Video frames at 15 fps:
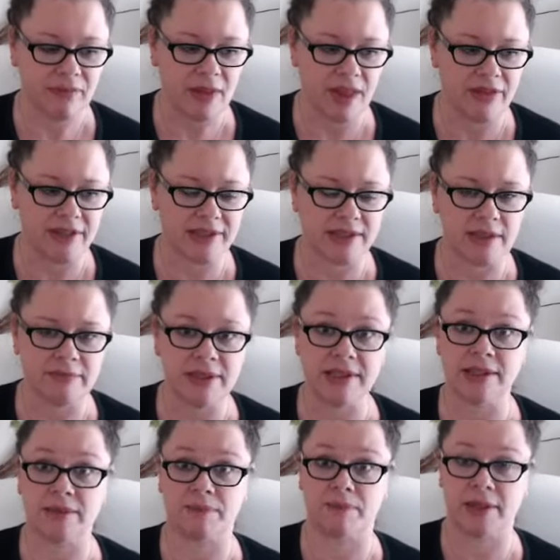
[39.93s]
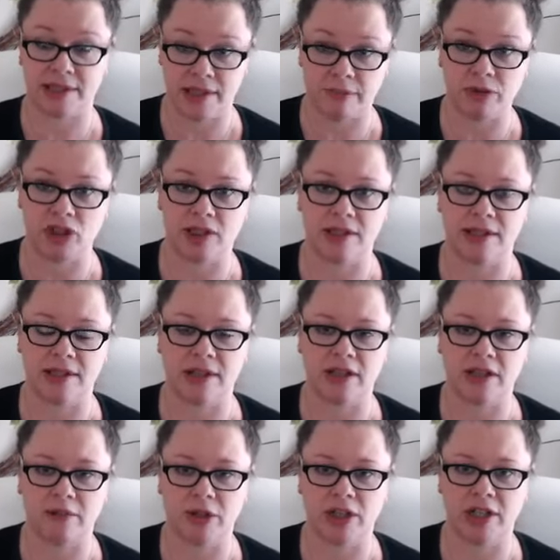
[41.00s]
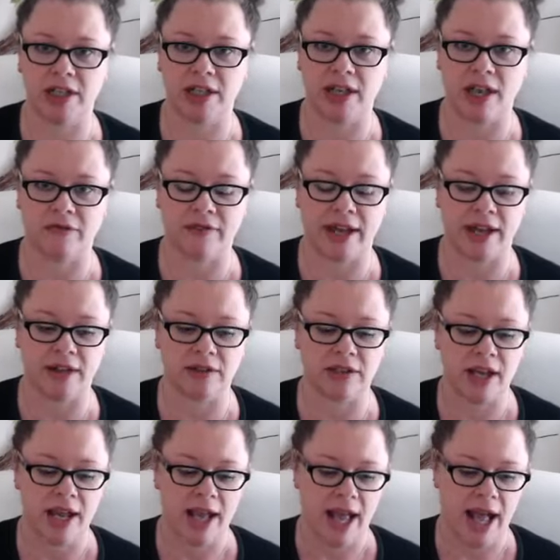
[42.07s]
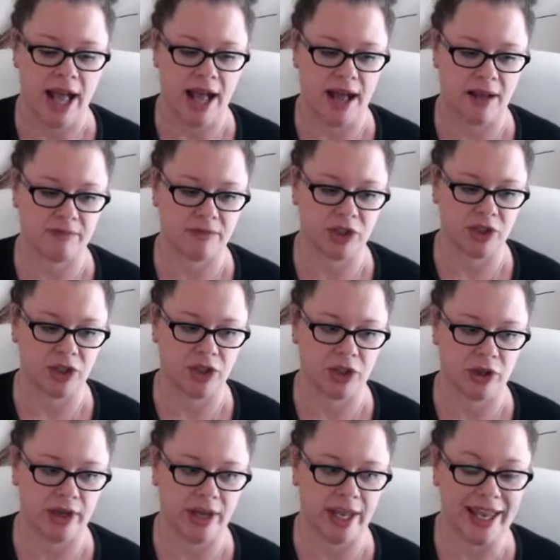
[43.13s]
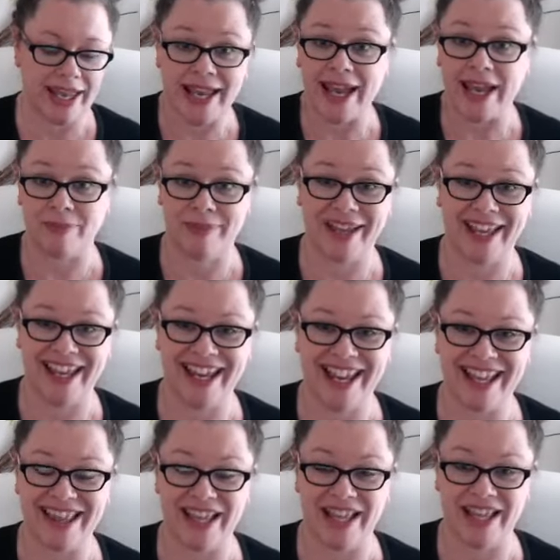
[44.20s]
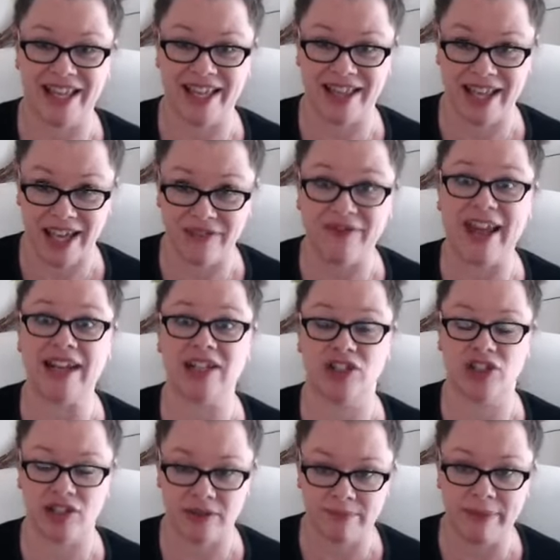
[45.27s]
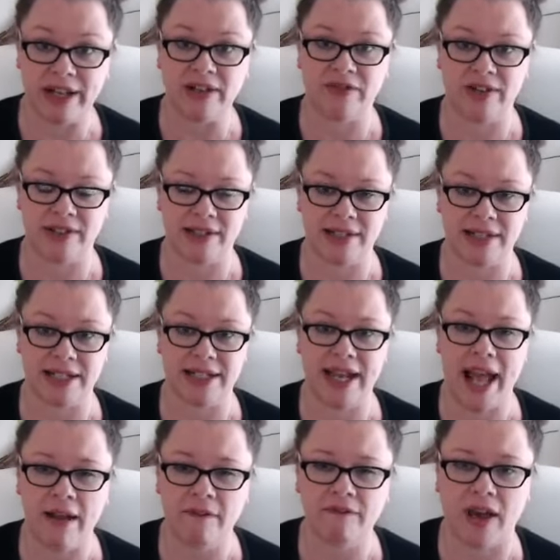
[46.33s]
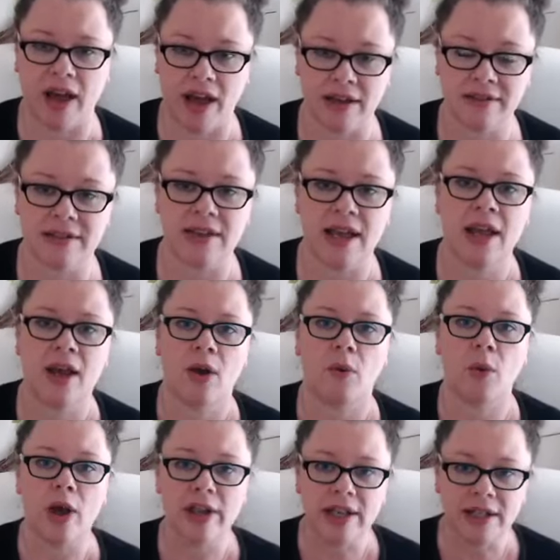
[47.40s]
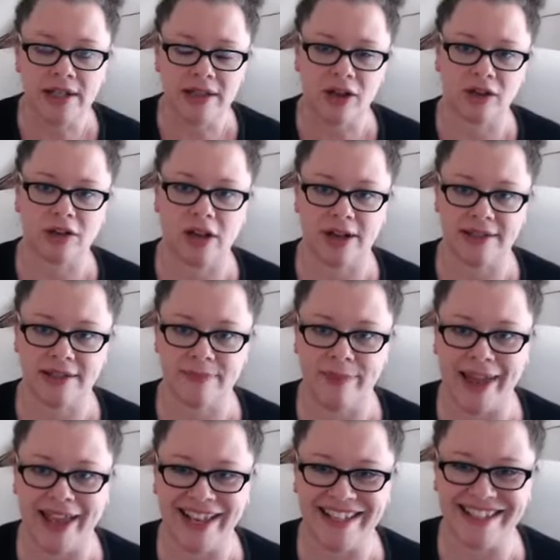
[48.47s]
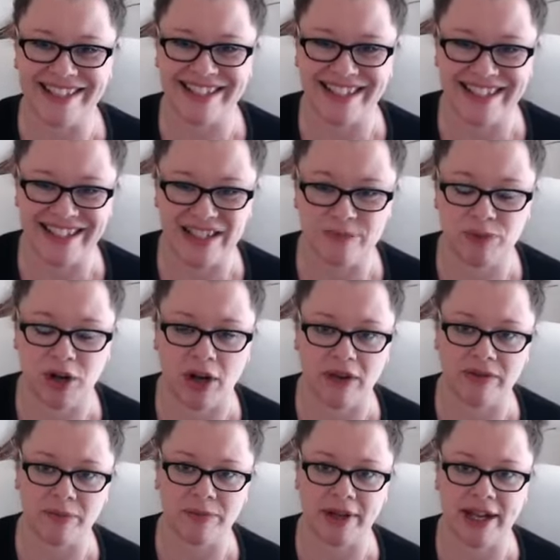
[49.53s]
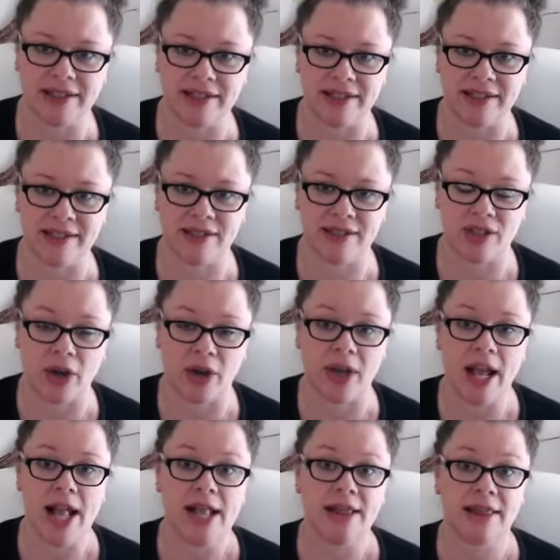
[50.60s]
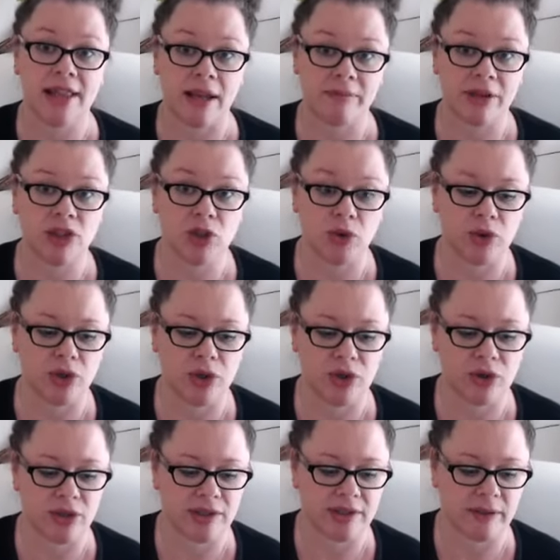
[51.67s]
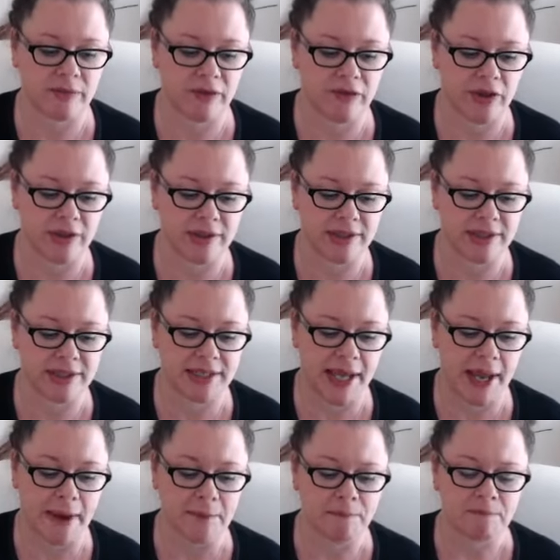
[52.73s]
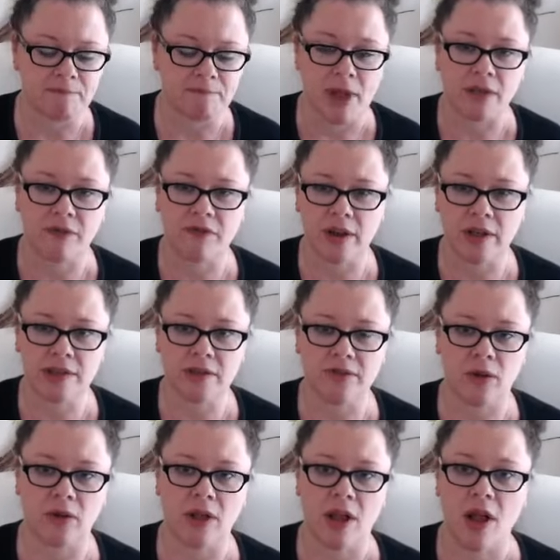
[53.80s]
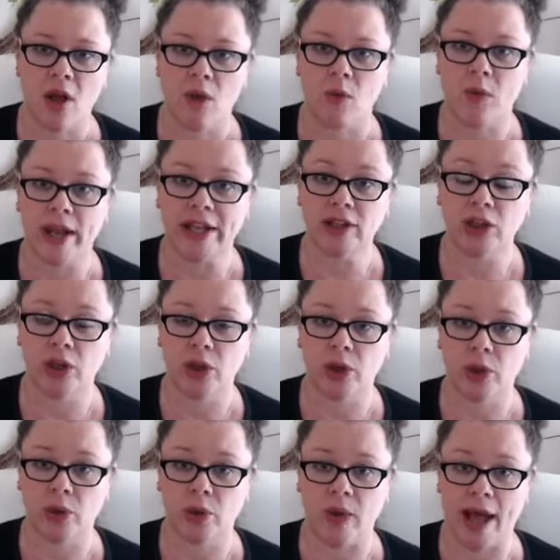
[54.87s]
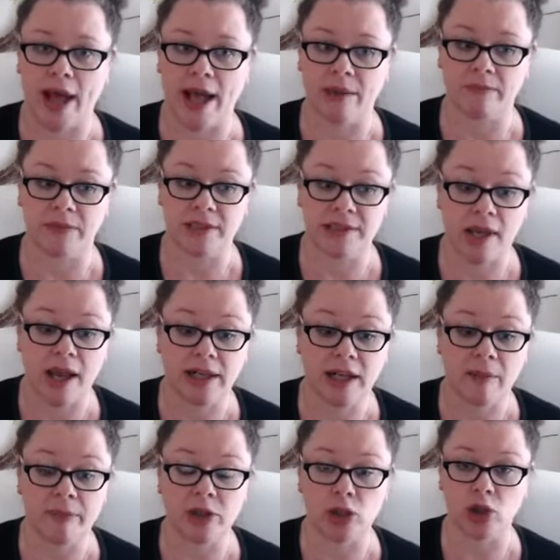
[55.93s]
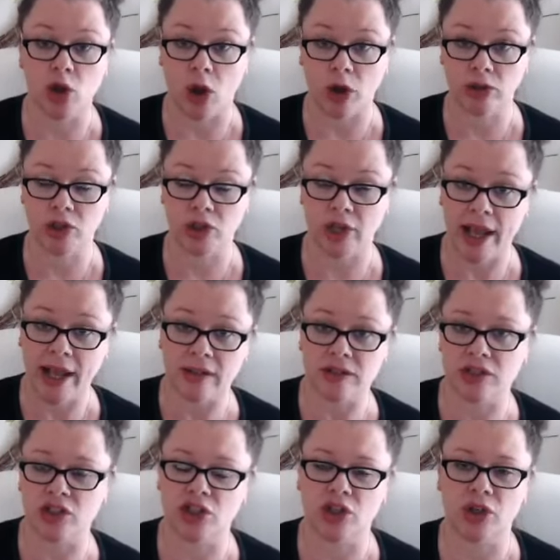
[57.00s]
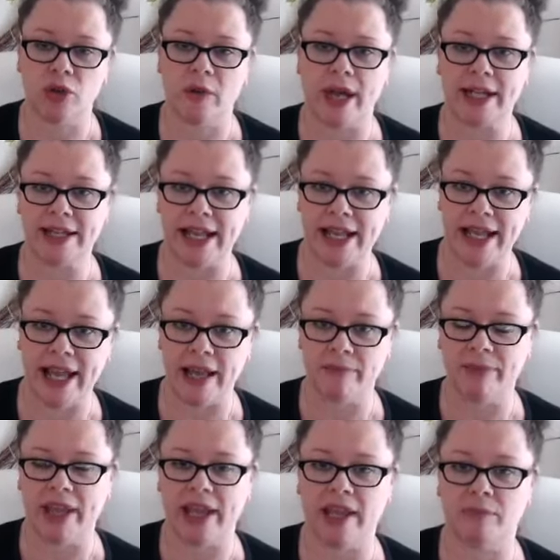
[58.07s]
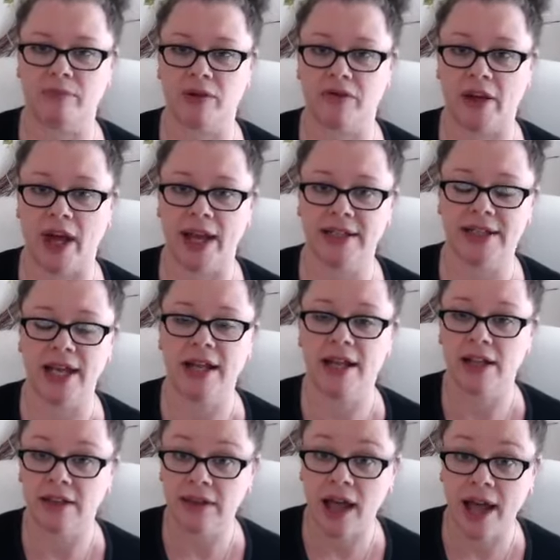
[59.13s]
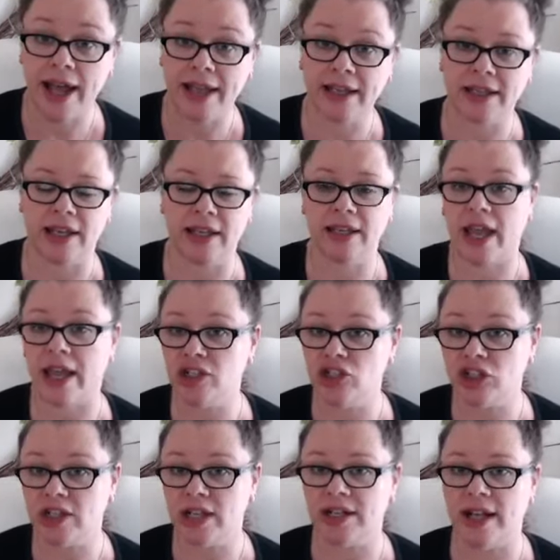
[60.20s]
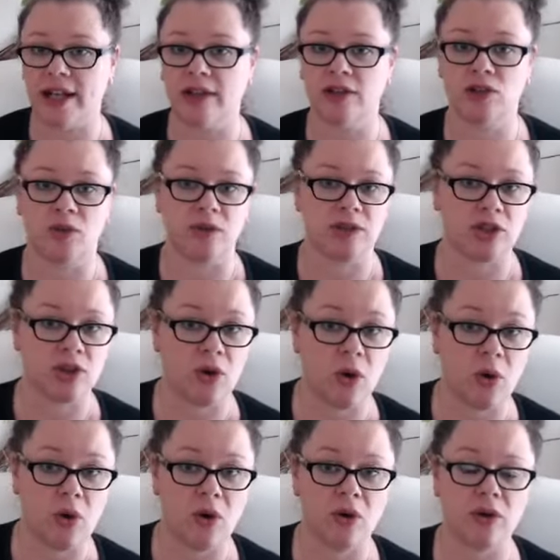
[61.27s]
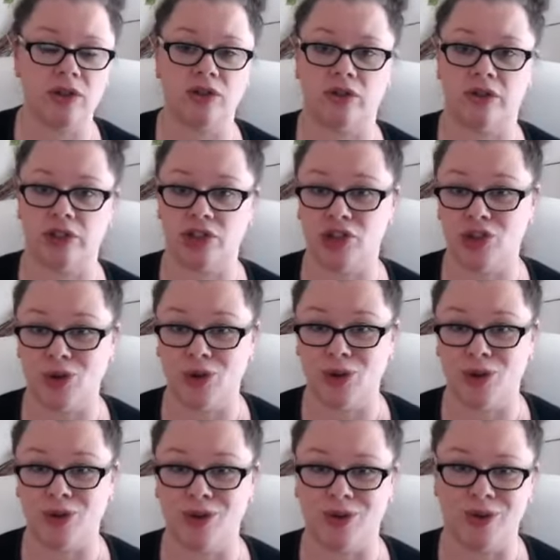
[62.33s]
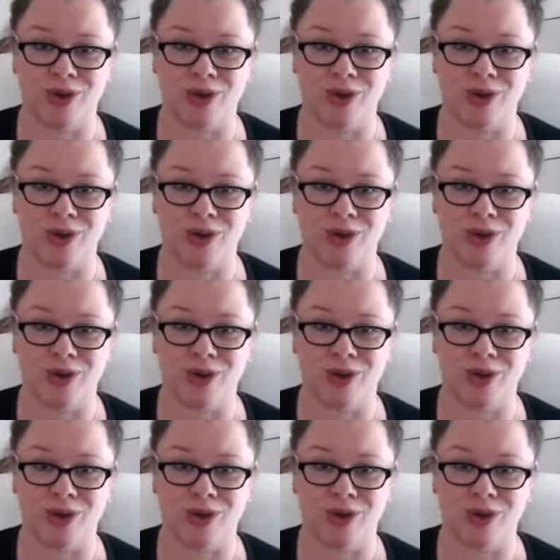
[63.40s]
there's some misperceptions in the community around, EAP and the advantages and benefits that it can have for us working in the online space in private practice. So let me talk you through some of those today. First of all, when you sign up and you contract to an EAP provider like Acacia Connect or Decord or Assure or